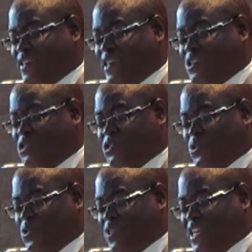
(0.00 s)
he
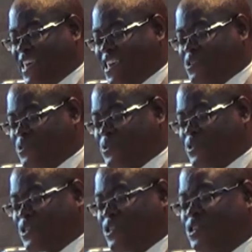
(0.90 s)
saw the
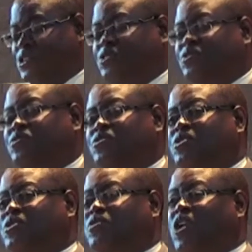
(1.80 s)
hills
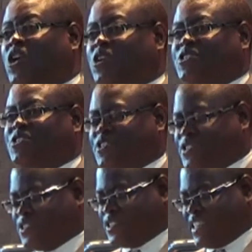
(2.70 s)
full of
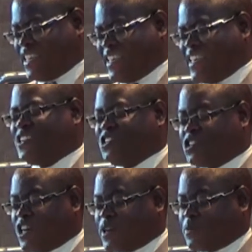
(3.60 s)
horses and
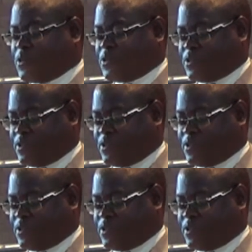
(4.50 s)
chariots